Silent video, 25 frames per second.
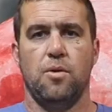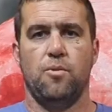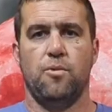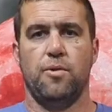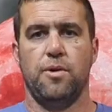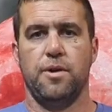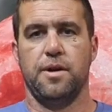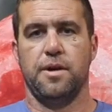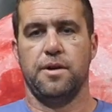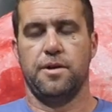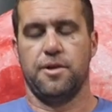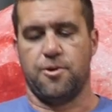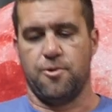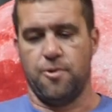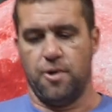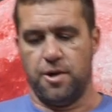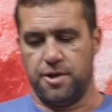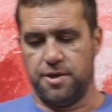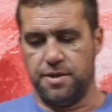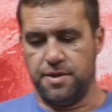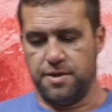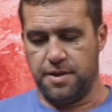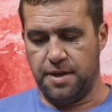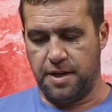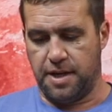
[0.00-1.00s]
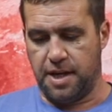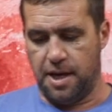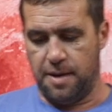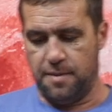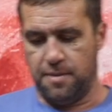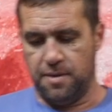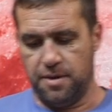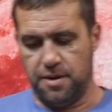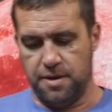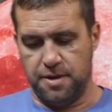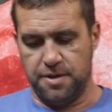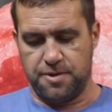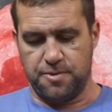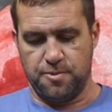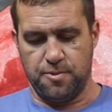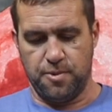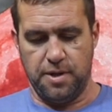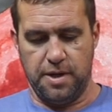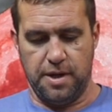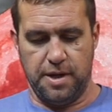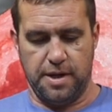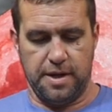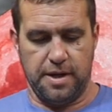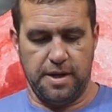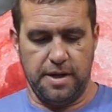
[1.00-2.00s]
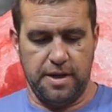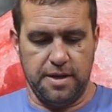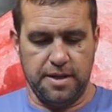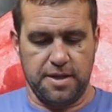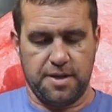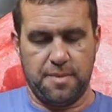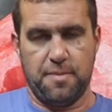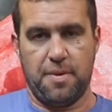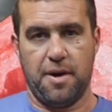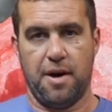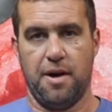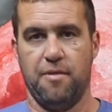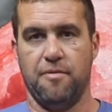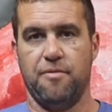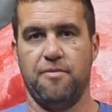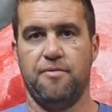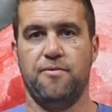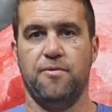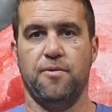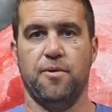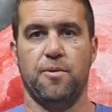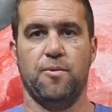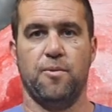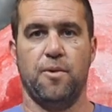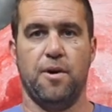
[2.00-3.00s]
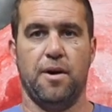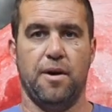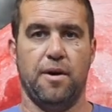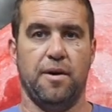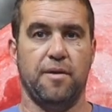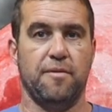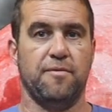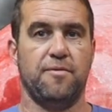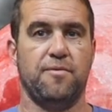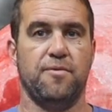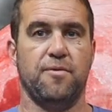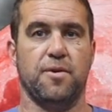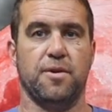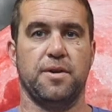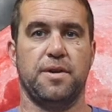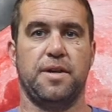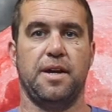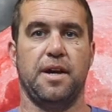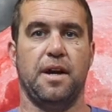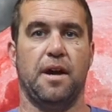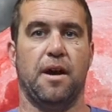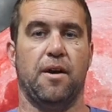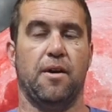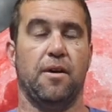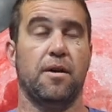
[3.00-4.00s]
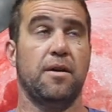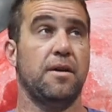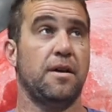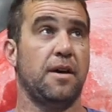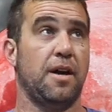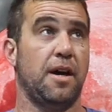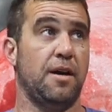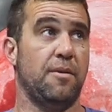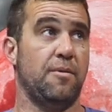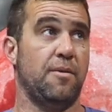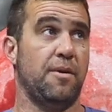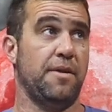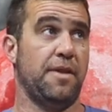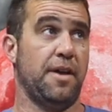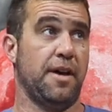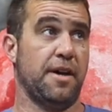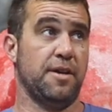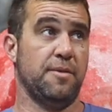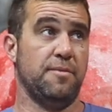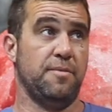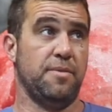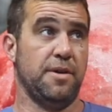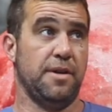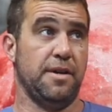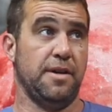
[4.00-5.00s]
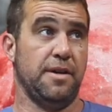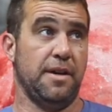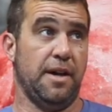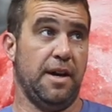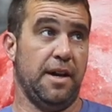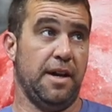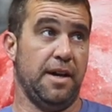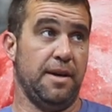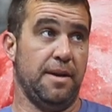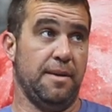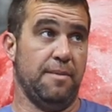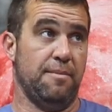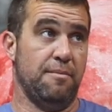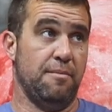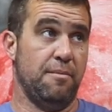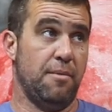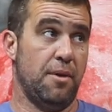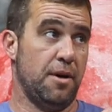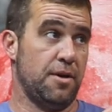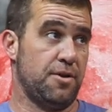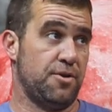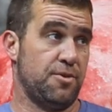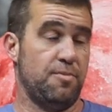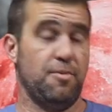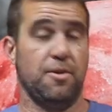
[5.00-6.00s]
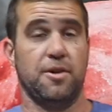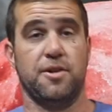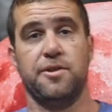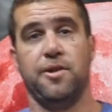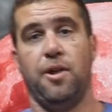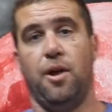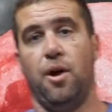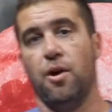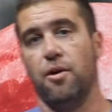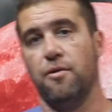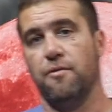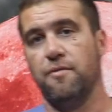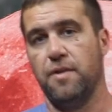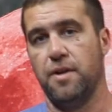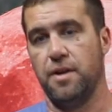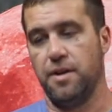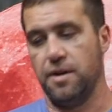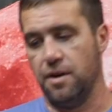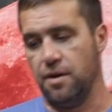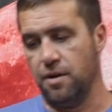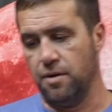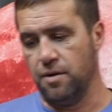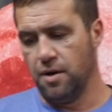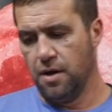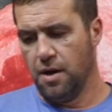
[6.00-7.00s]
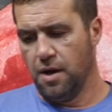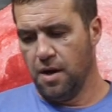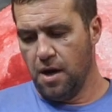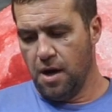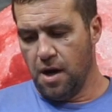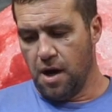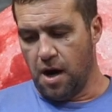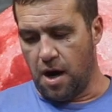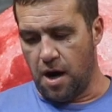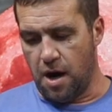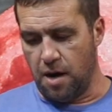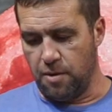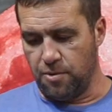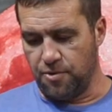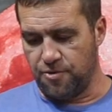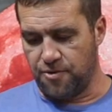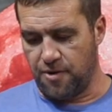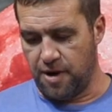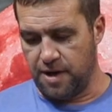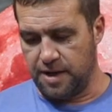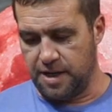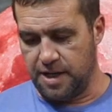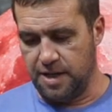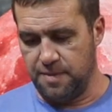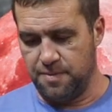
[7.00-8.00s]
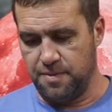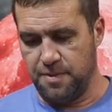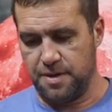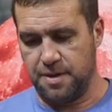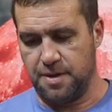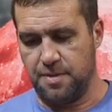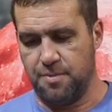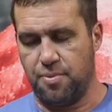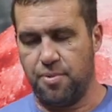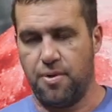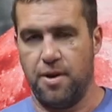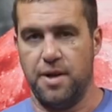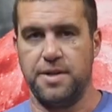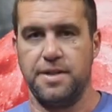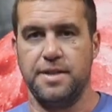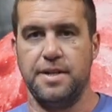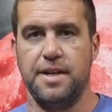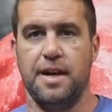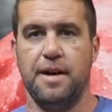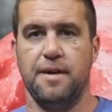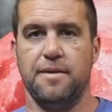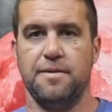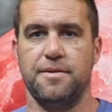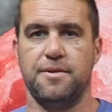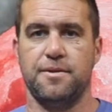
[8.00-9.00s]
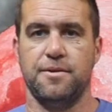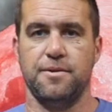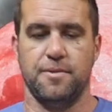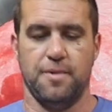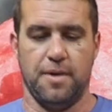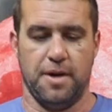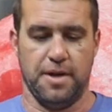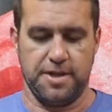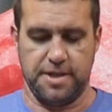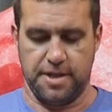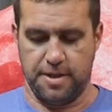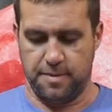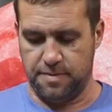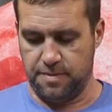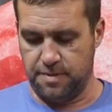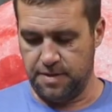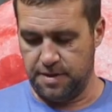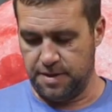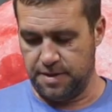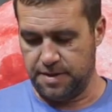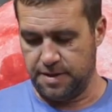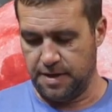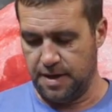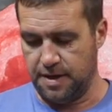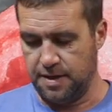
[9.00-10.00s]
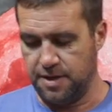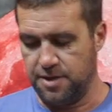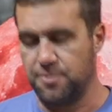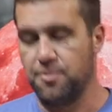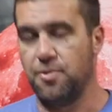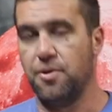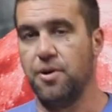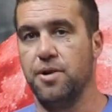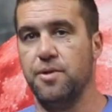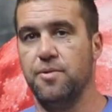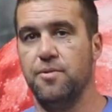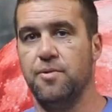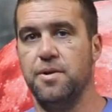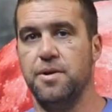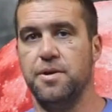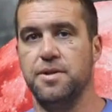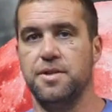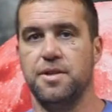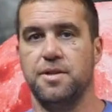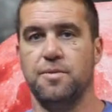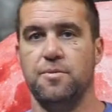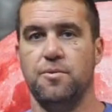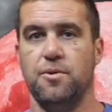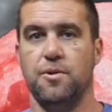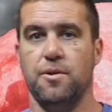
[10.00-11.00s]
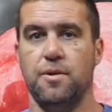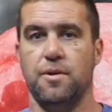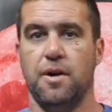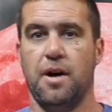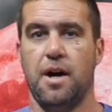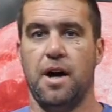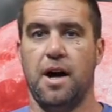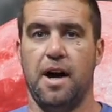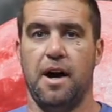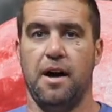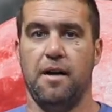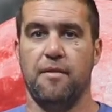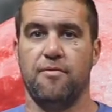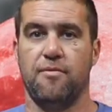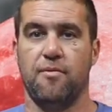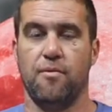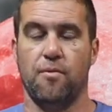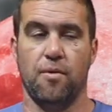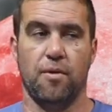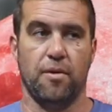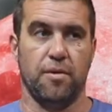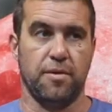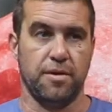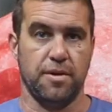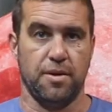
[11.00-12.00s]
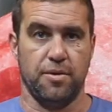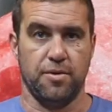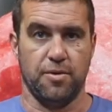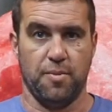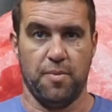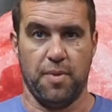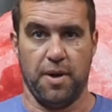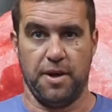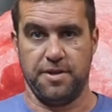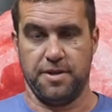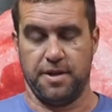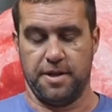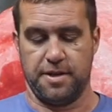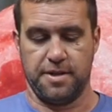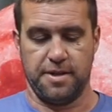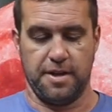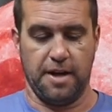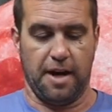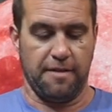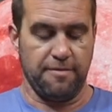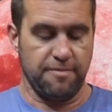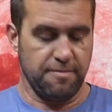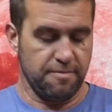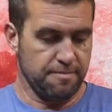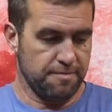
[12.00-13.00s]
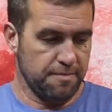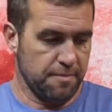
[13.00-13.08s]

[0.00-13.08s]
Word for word: One of the other questions that came in this week is about footwear and foot care. And while that could be a much, much longer video, I will try to keep it compressed down to uh, something that's, uh, that's pretty reasonable uh, for you know, your basic stuff.